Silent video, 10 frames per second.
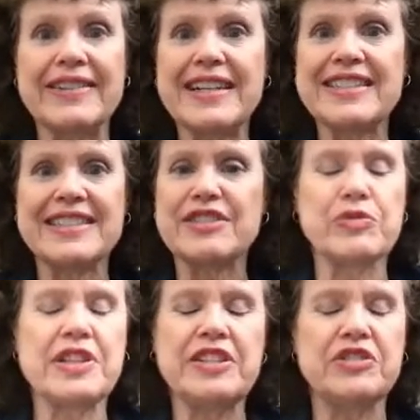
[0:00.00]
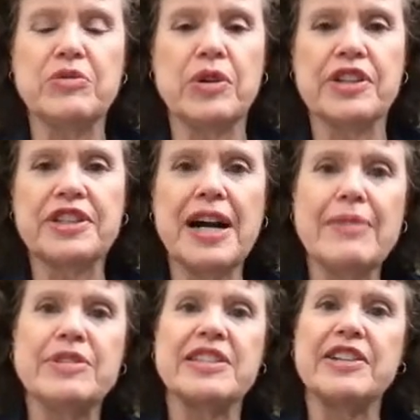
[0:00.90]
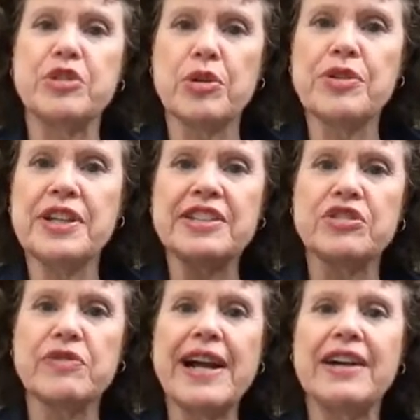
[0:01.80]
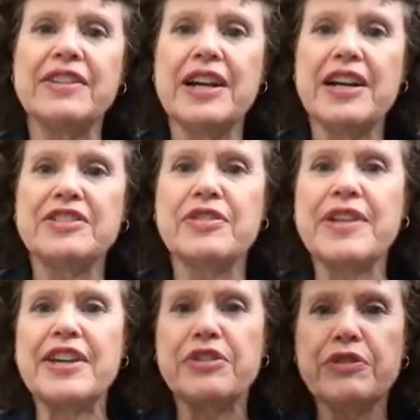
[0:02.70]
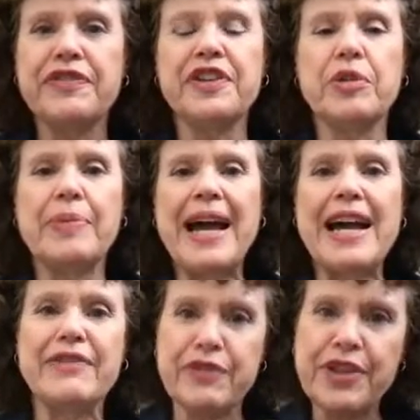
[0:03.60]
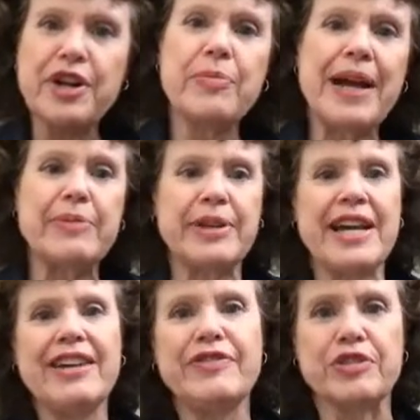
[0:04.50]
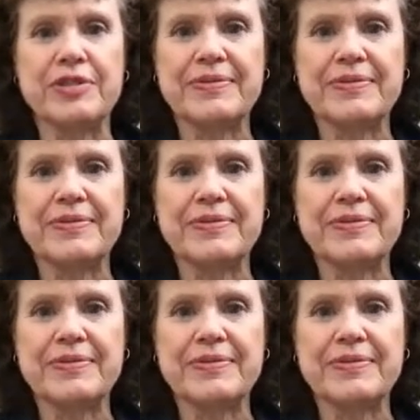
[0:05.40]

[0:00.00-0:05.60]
That's what they do all the time, is they turn things around so that you feel bad for their bad behavior.